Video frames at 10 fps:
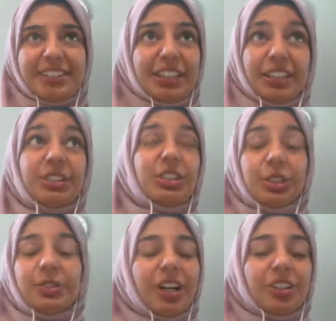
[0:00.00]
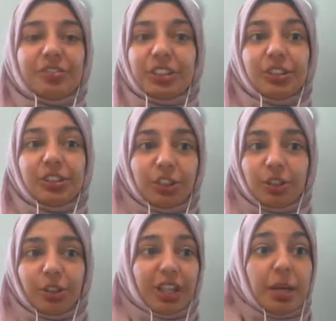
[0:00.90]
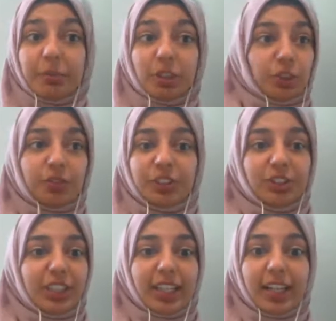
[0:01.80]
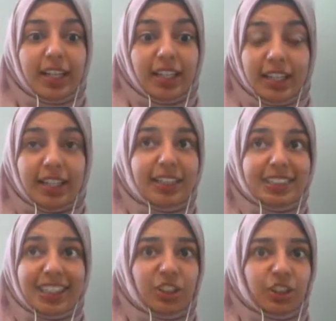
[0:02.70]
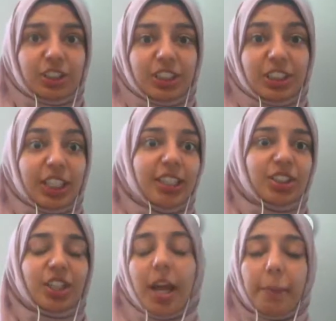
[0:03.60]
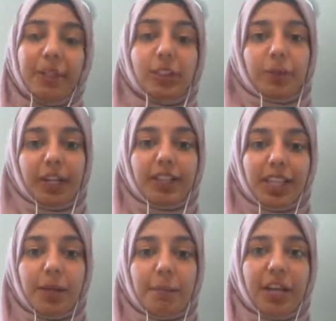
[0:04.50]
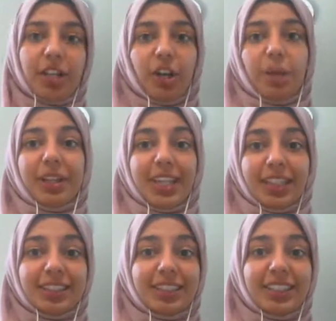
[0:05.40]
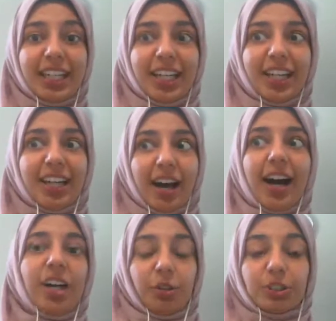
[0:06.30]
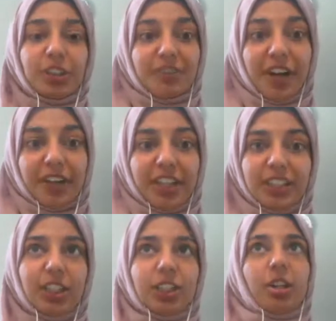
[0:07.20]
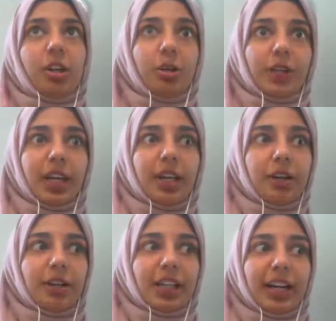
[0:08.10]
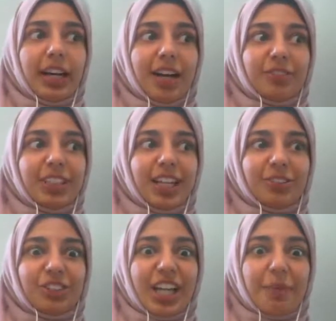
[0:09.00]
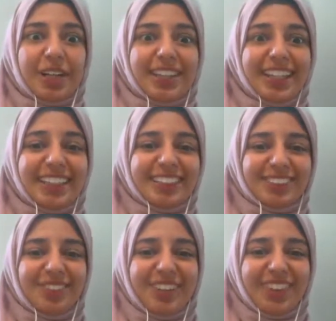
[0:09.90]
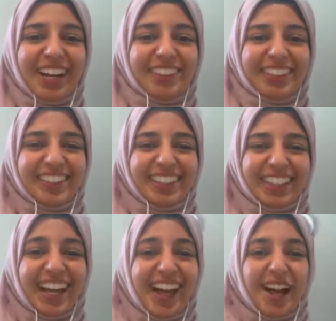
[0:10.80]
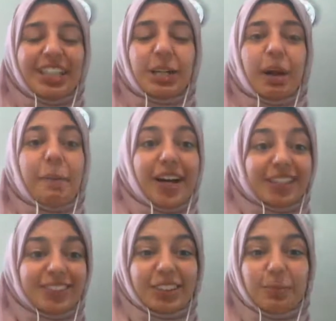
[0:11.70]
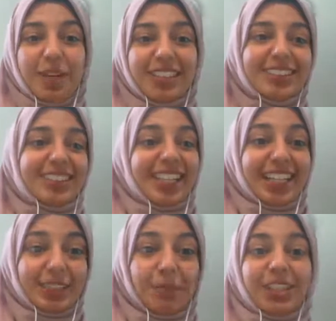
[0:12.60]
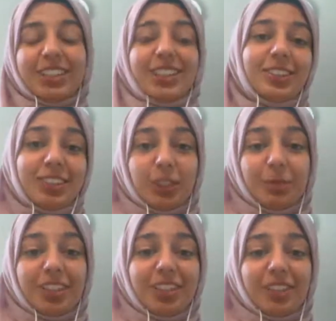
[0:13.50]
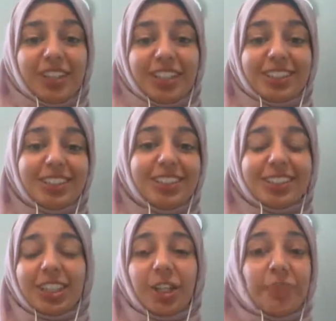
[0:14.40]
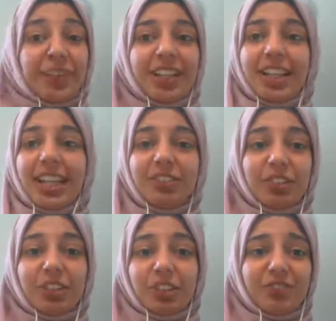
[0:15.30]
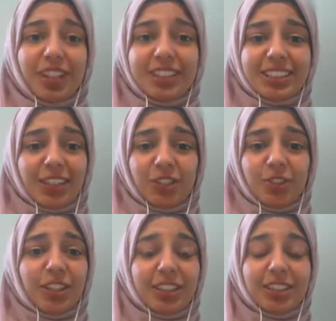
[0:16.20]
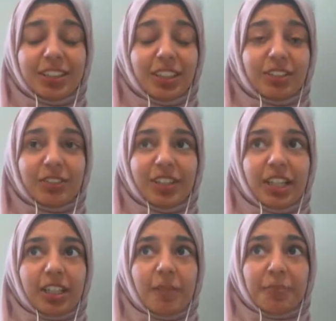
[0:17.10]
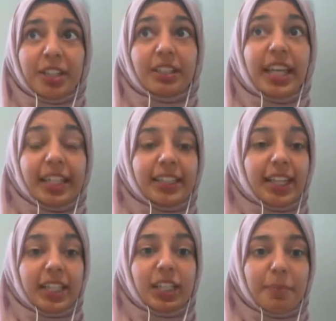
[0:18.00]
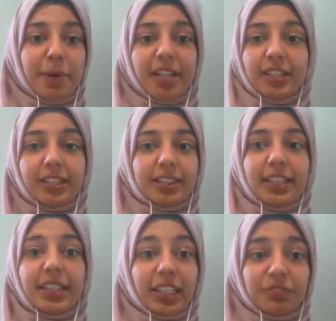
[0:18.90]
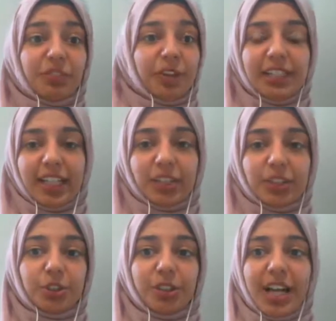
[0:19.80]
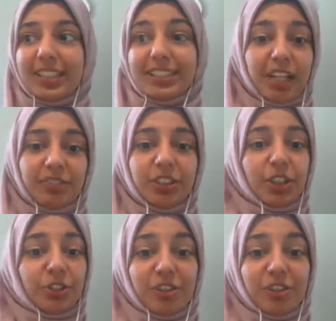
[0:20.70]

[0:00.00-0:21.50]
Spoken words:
you're too young for uni or you're like immature for uni. Like it is literally just a change. Because when I came back home at the end of the year, I also felt that change, like, oh, okay, like I have to now share my things with my family, or like my personal space isn't as much as it used to be at university. So like if you do find yourself struggling in terms of like gaining that independence, like that's very natural and it's definitely not a